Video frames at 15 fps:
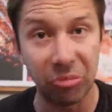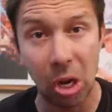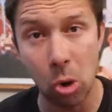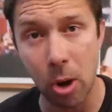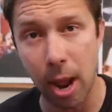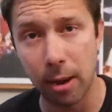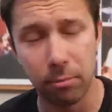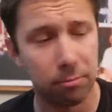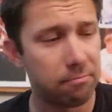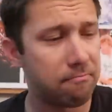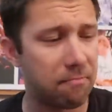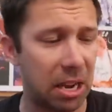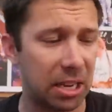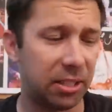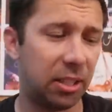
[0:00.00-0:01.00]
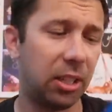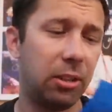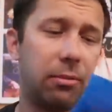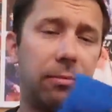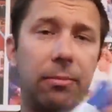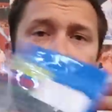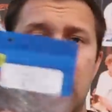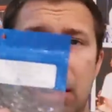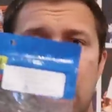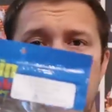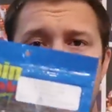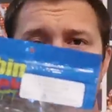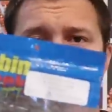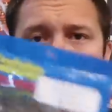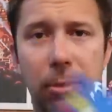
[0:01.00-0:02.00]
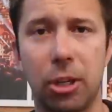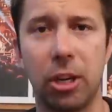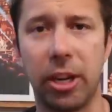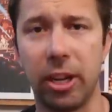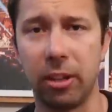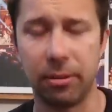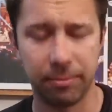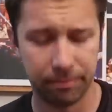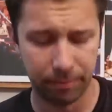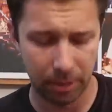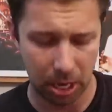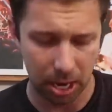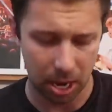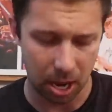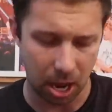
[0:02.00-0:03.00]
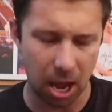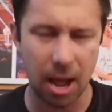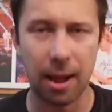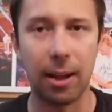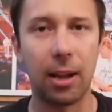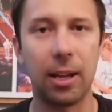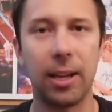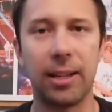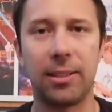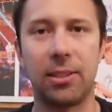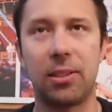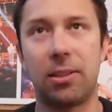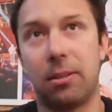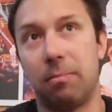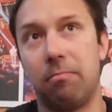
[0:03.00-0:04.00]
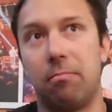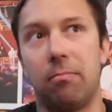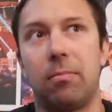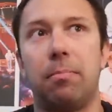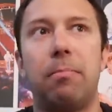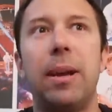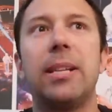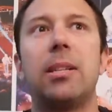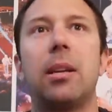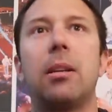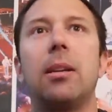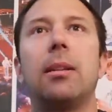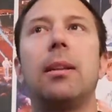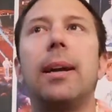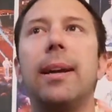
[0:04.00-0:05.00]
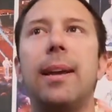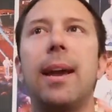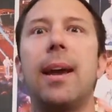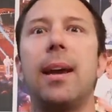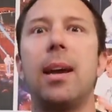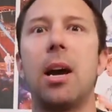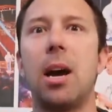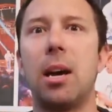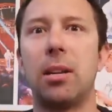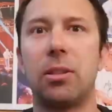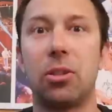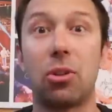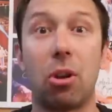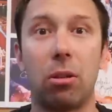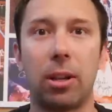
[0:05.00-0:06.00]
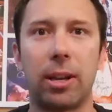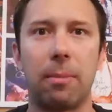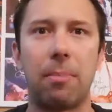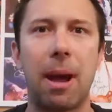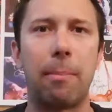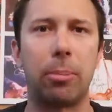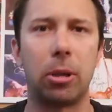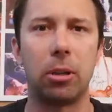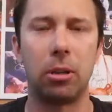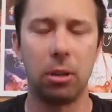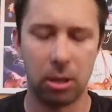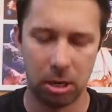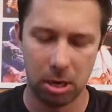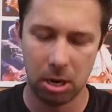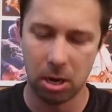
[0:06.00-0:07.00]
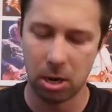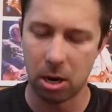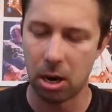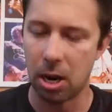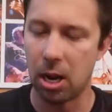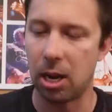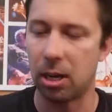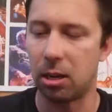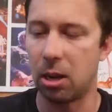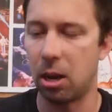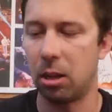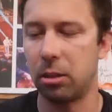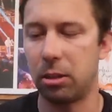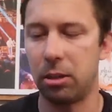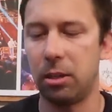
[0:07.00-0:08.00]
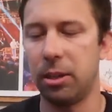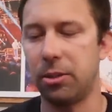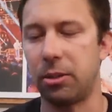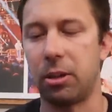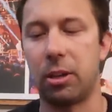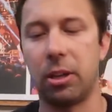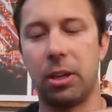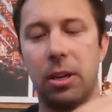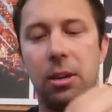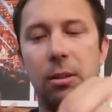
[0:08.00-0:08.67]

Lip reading: Okay, I see you, Cabin Creek. It's basically like a salt, like a pepper colored lizard.